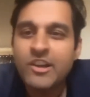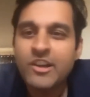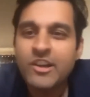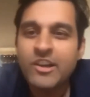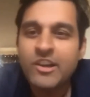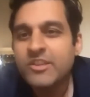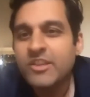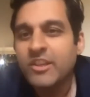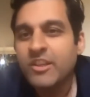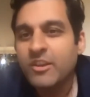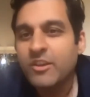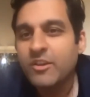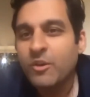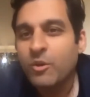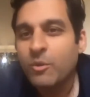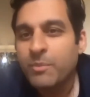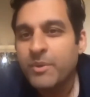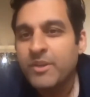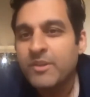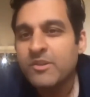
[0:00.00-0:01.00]
say, the
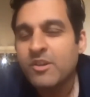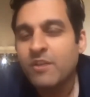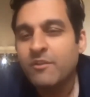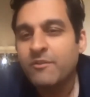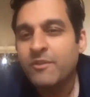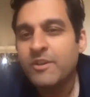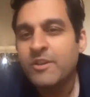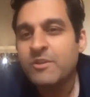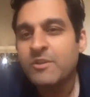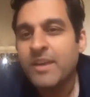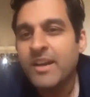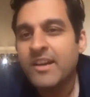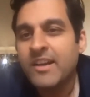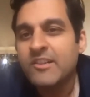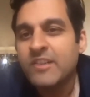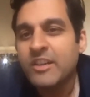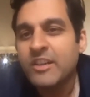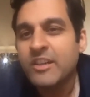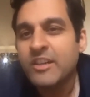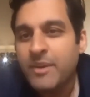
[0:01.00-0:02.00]
European servers where
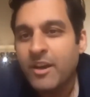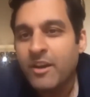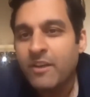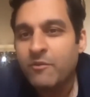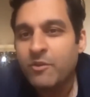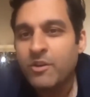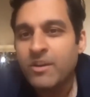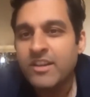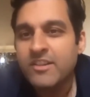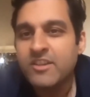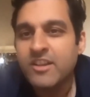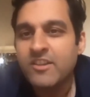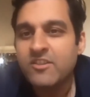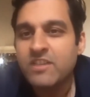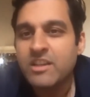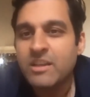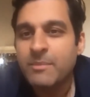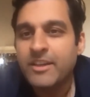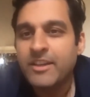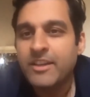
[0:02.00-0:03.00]
GDPR would
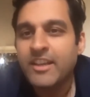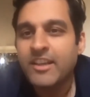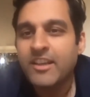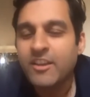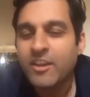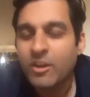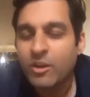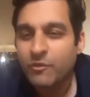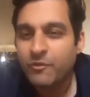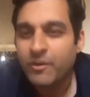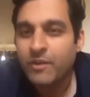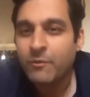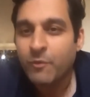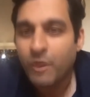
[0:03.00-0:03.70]
essentially be taking care of it.